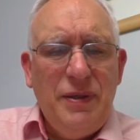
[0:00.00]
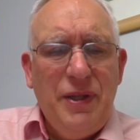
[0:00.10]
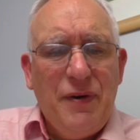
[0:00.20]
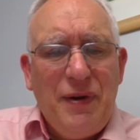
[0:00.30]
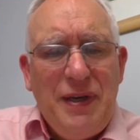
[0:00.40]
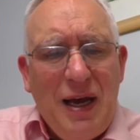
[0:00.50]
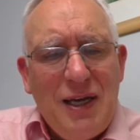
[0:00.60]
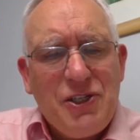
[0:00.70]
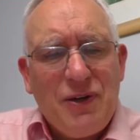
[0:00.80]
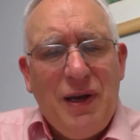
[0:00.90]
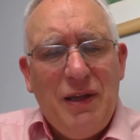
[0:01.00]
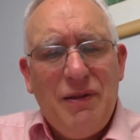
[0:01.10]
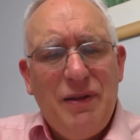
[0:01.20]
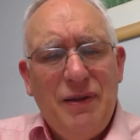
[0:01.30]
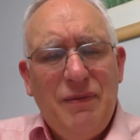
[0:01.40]
there in
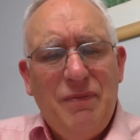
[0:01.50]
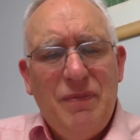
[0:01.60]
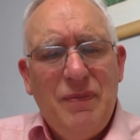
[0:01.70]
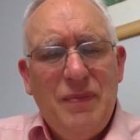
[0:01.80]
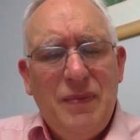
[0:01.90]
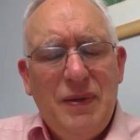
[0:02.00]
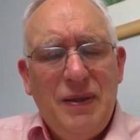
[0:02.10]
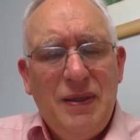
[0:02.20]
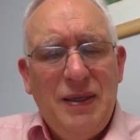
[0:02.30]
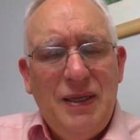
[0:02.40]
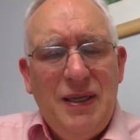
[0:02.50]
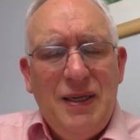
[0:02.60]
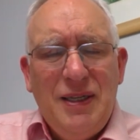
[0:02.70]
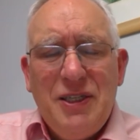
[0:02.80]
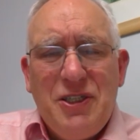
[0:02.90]
Nazareth,
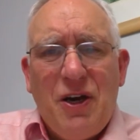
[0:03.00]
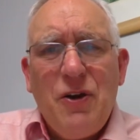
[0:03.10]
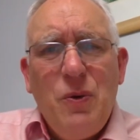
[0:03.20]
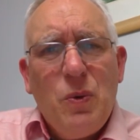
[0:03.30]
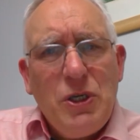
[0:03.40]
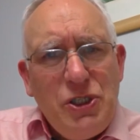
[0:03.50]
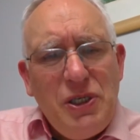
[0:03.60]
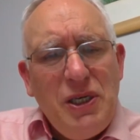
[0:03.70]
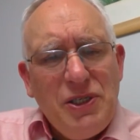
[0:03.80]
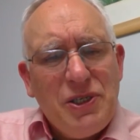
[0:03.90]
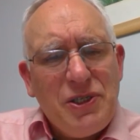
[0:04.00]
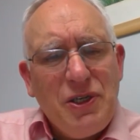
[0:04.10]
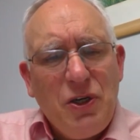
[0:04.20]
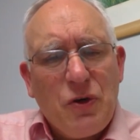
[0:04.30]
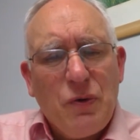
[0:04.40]
the town where Jesus
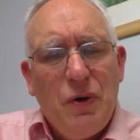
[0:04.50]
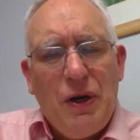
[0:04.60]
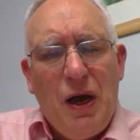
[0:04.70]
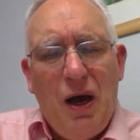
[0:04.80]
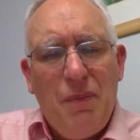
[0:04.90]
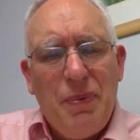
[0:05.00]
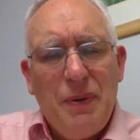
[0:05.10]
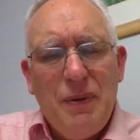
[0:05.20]
had grown up,